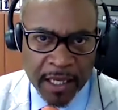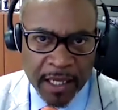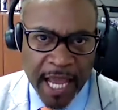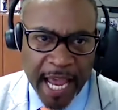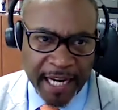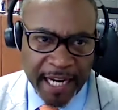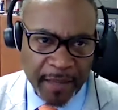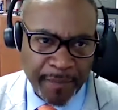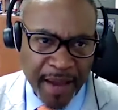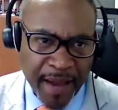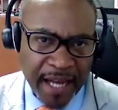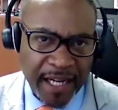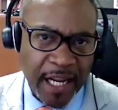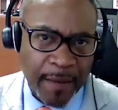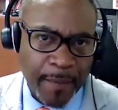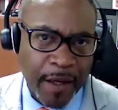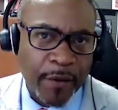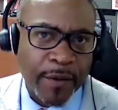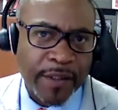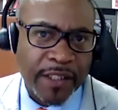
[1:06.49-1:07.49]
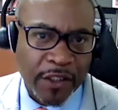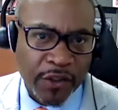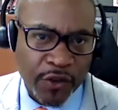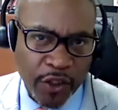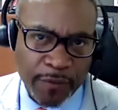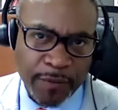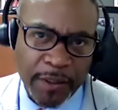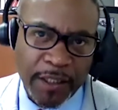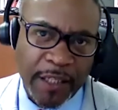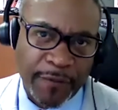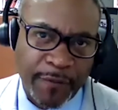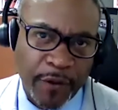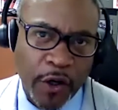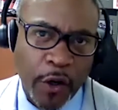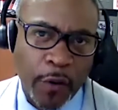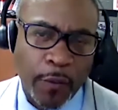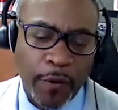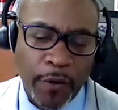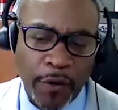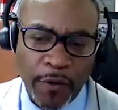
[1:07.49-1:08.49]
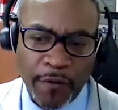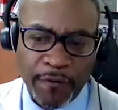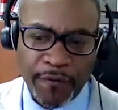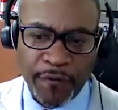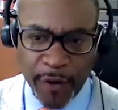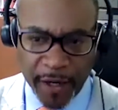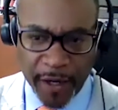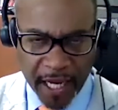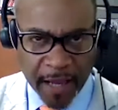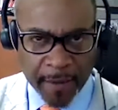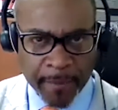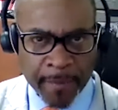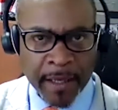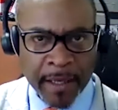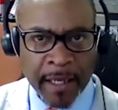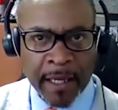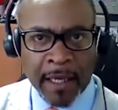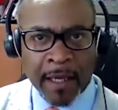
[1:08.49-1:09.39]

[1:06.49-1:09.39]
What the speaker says: And the pandemic was extremely difficult for him